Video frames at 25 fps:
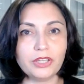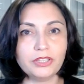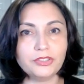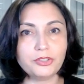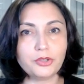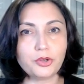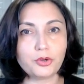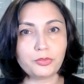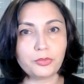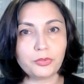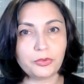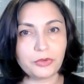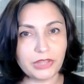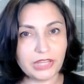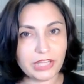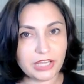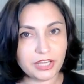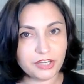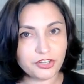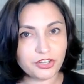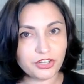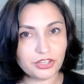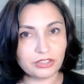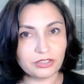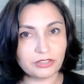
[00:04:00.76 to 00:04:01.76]

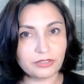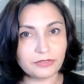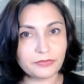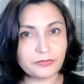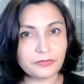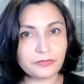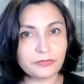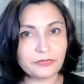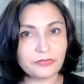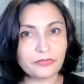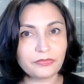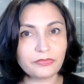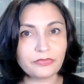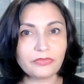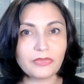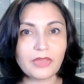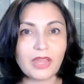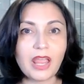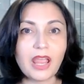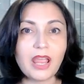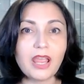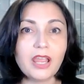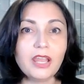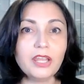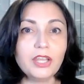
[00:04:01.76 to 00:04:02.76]
interpretation.
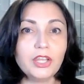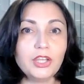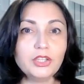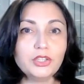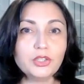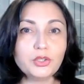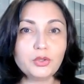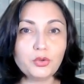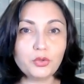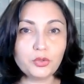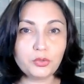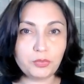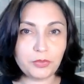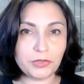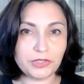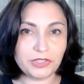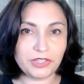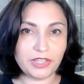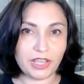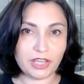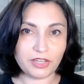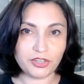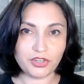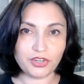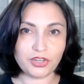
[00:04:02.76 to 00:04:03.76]
It could
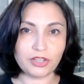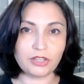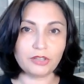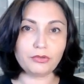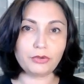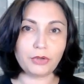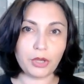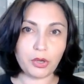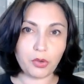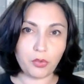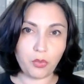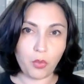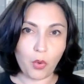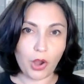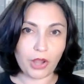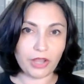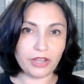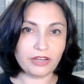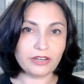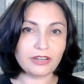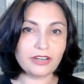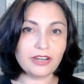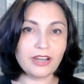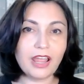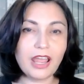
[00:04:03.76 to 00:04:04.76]
potentially
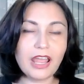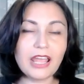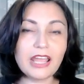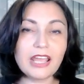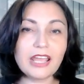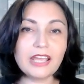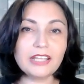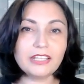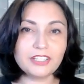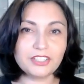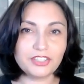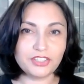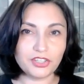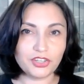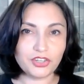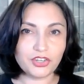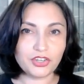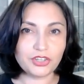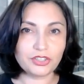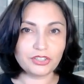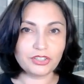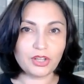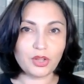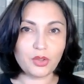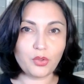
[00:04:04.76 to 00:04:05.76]
require an
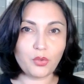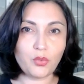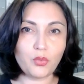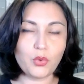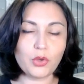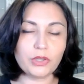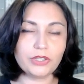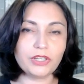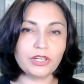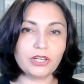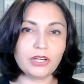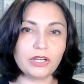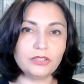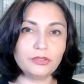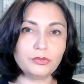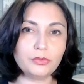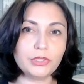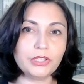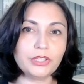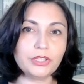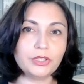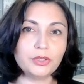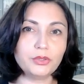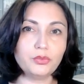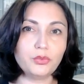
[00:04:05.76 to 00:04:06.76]
additional
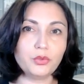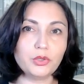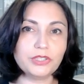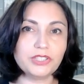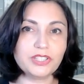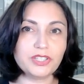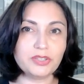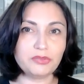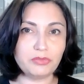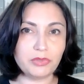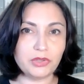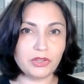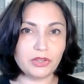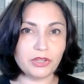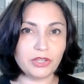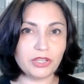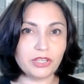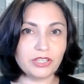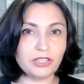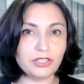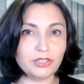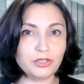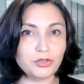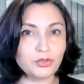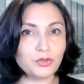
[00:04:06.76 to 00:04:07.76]
$120
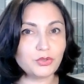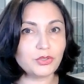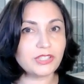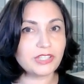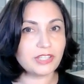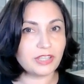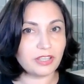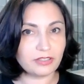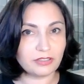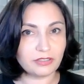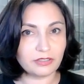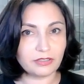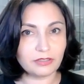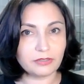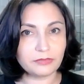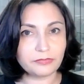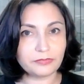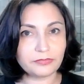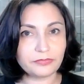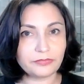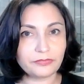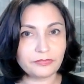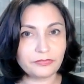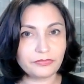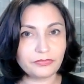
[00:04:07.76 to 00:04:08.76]
million to settle.
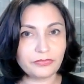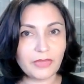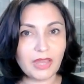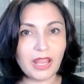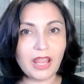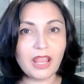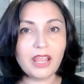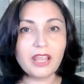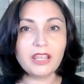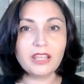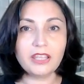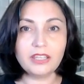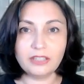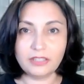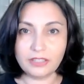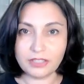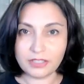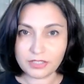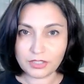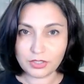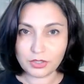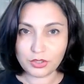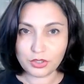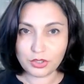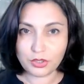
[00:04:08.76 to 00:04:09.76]
In
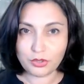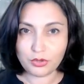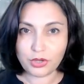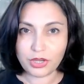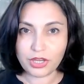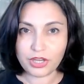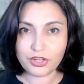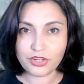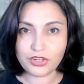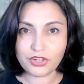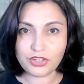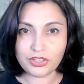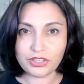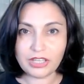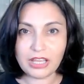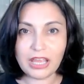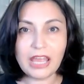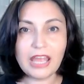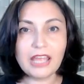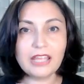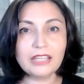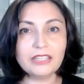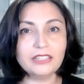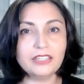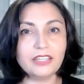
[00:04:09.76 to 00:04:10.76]
this situation,
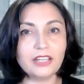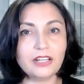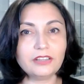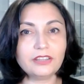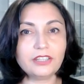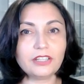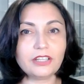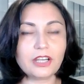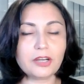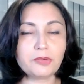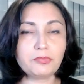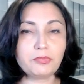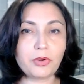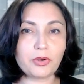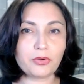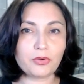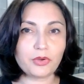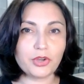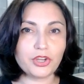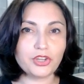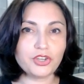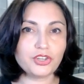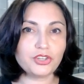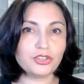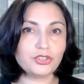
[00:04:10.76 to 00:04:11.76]
Delta
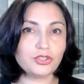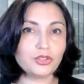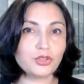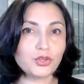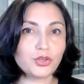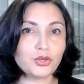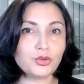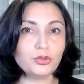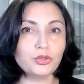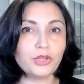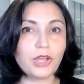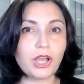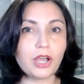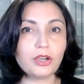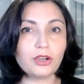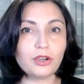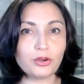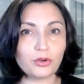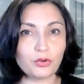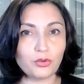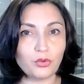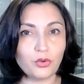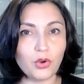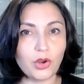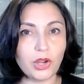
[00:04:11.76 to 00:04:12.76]
Corporation should
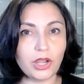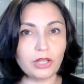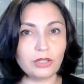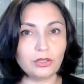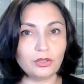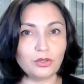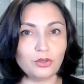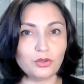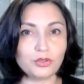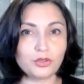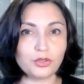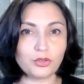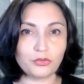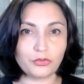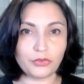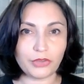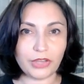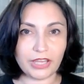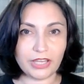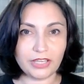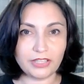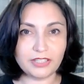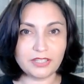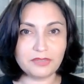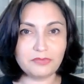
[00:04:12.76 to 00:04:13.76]
accrue a loss of
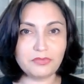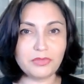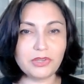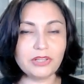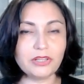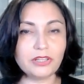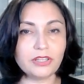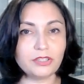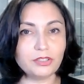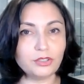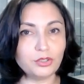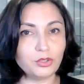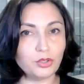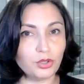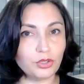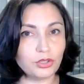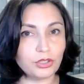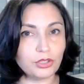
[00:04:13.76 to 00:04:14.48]
$80 million